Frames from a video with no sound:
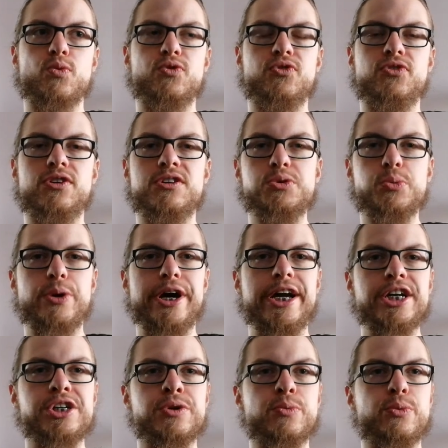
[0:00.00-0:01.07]

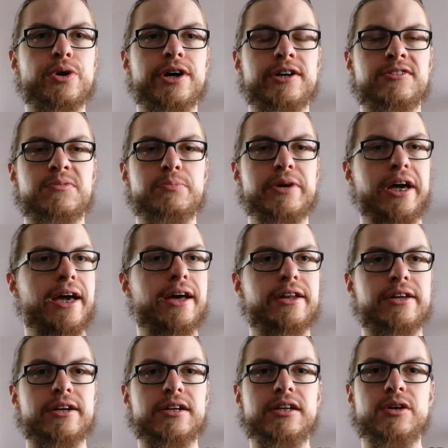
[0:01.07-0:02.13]
situation where it's
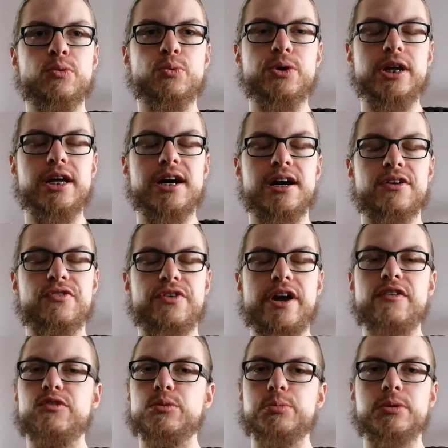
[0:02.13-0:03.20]
mechanically really
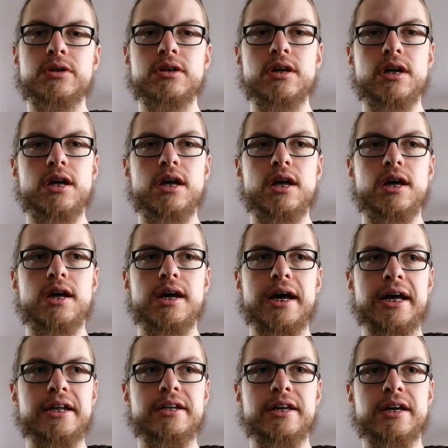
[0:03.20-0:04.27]
unfavorable,
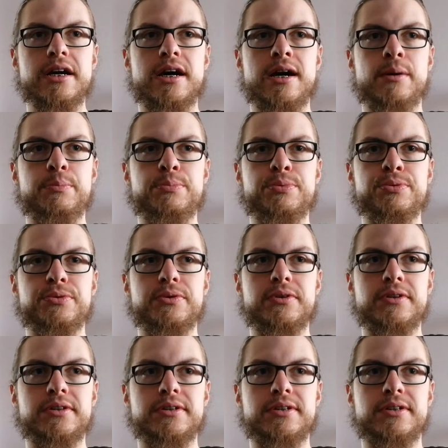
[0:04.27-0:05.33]
ending up
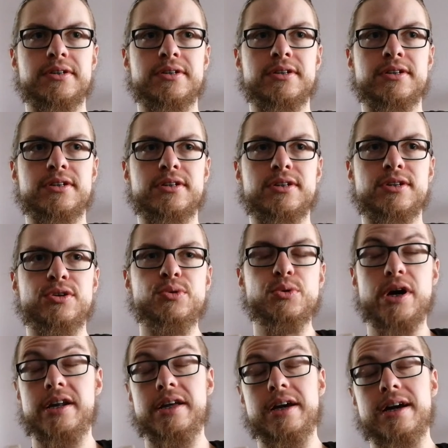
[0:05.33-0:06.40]

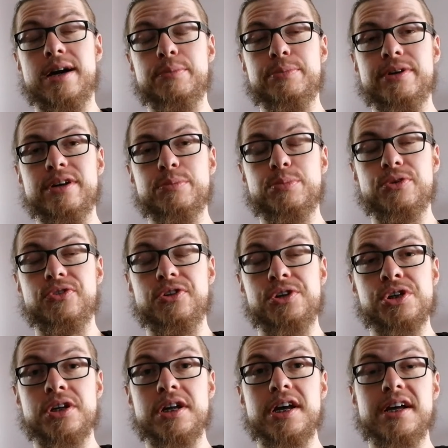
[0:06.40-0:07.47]
in a
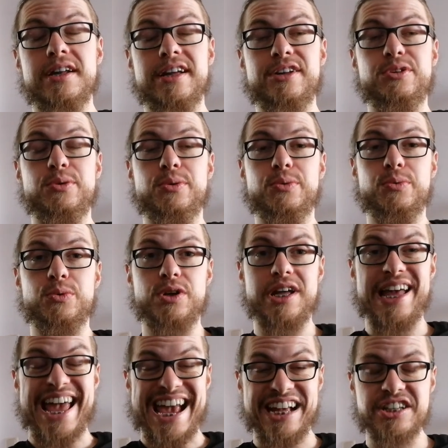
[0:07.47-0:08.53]
position that you
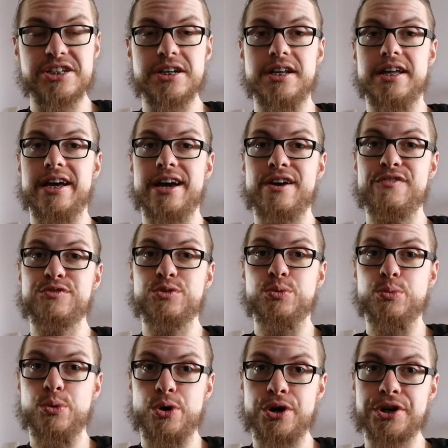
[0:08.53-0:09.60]
actually have
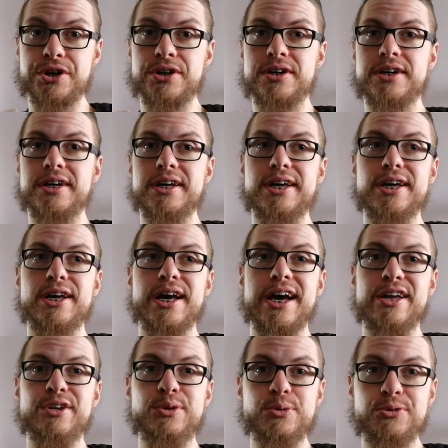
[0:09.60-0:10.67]
to work
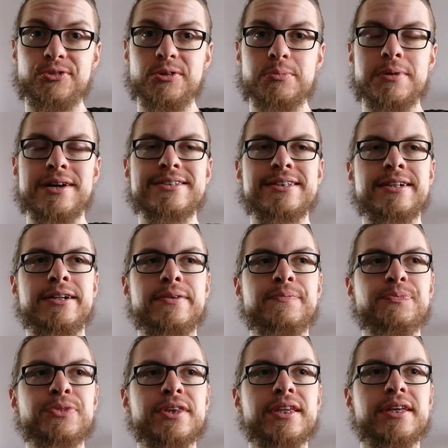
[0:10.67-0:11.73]
and use the muscle,
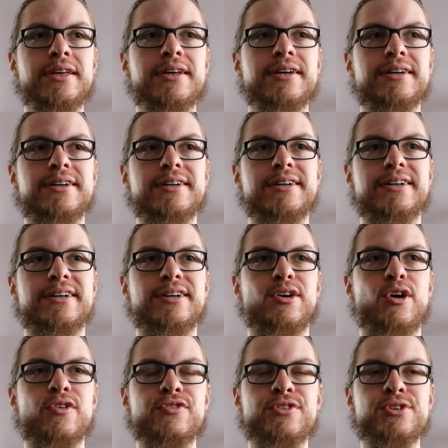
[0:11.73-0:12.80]

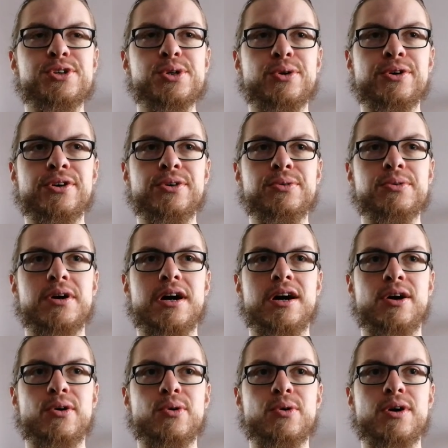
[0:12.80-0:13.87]
often showing you
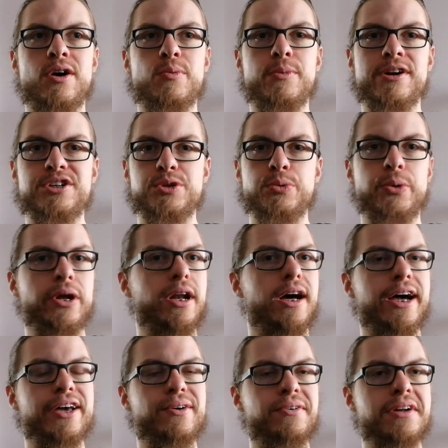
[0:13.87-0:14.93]
how much you
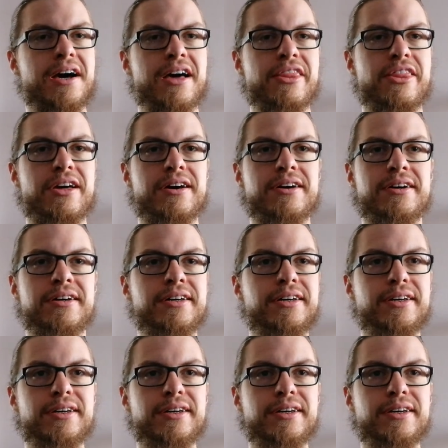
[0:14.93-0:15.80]
rely on other